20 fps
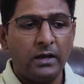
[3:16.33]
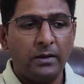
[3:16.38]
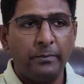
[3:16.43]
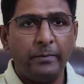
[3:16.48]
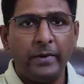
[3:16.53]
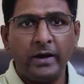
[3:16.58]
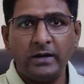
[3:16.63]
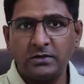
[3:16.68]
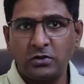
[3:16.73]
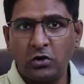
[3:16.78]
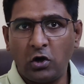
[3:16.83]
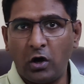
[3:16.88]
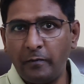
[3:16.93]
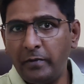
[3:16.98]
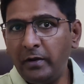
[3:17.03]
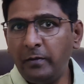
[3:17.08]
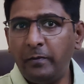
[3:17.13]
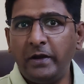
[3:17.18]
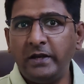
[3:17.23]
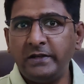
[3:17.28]
but
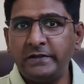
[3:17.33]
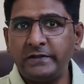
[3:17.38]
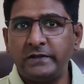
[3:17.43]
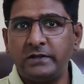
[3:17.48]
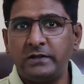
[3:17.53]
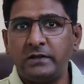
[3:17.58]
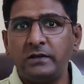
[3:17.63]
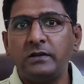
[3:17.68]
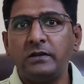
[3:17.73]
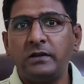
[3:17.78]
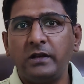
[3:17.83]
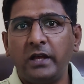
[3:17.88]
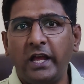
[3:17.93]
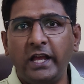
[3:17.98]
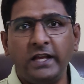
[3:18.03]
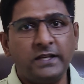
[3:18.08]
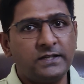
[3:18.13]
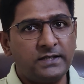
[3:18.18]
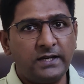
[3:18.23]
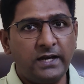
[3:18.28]
copy paste
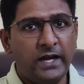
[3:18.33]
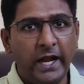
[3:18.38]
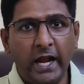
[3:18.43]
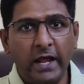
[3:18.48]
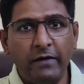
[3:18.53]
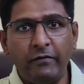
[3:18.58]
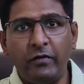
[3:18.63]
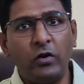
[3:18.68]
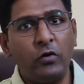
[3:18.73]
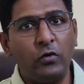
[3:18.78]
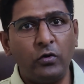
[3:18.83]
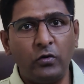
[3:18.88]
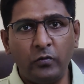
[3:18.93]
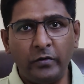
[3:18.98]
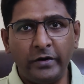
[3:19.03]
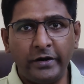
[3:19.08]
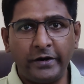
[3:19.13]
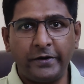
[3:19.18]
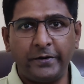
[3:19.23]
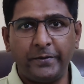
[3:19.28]
is never going to
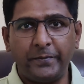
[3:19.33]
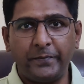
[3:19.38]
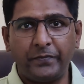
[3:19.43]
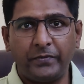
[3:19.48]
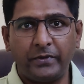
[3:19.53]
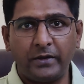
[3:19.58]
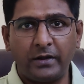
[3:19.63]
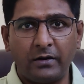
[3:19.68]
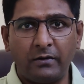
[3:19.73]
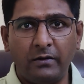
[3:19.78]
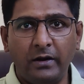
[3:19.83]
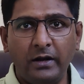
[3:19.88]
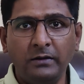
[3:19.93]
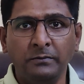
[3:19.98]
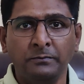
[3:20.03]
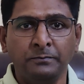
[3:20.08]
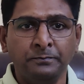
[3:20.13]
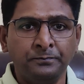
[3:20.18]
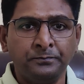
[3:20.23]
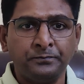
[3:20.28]
work, right?
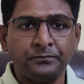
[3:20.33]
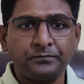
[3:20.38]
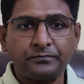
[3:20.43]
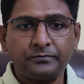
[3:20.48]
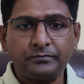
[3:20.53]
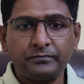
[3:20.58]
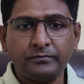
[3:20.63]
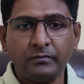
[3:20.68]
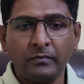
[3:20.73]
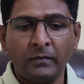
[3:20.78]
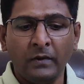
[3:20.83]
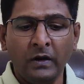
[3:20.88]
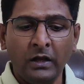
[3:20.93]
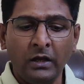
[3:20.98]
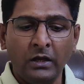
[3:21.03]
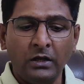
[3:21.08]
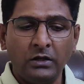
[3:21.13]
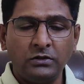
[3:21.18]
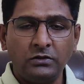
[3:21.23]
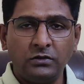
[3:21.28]

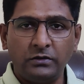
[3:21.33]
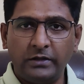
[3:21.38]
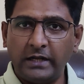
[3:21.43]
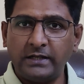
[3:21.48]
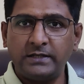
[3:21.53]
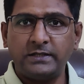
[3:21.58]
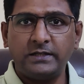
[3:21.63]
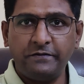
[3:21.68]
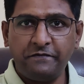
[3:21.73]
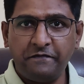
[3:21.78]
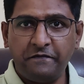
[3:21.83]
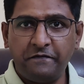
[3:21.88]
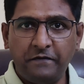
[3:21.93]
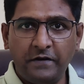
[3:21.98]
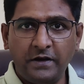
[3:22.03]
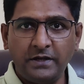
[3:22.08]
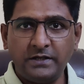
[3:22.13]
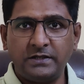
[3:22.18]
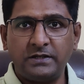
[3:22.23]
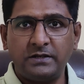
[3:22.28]
So that's the
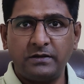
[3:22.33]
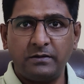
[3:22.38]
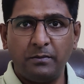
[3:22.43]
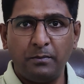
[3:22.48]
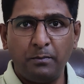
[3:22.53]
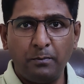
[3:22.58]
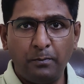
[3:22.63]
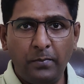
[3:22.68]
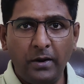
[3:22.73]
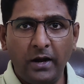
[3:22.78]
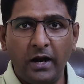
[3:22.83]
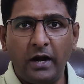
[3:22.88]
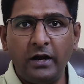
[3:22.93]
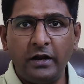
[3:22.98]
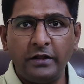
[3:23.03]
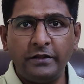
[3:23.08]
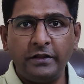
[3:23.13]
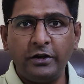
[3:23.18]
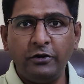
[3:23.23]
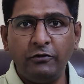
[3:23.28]
first
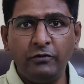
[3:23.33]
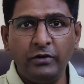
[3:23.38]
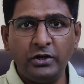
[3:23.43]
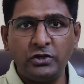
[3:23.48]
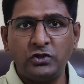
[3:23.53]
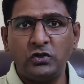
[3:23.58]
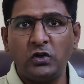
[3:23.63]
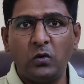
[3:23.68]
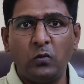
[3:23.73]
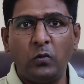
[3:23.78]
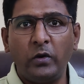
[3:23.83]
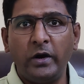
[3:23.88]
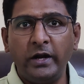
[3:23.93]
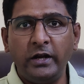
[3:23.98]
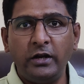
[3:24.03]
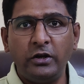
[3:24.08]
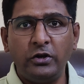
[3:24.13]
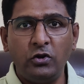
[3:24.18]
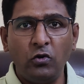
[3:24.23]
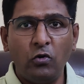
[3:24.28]
blunder that you need to
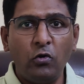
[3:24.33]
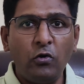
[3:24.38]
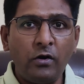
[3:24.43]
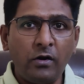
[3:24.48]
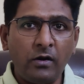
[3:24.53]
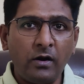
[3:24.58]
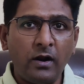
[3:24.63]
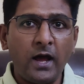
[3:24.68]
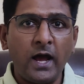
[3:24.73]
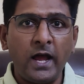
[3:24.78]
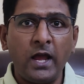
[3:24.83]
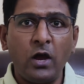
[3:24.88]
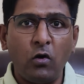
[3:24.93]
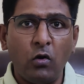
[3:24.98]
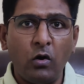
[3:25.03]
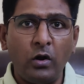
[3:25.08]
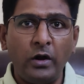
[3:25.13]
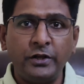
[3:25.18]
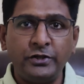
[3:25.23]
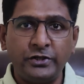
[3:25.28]
avoid. Don't rely
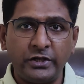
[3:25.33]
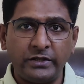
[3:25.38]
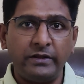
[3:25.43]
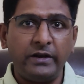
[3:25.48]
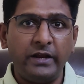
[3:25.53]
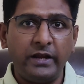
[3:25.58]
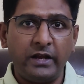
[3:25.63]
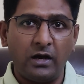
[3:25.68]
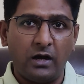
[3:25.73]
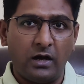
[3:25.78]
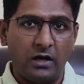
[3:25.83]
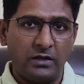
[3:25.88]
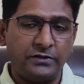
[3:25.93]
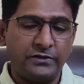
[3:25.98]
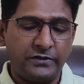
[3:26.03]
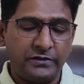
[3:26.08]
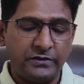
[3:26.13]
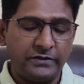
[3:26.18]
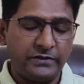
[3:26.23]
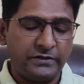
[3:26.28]
on generic
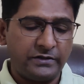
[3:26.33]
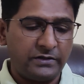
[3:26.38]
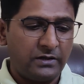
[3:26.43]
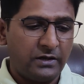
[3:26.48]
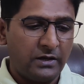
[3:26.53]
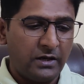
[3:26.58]
answers.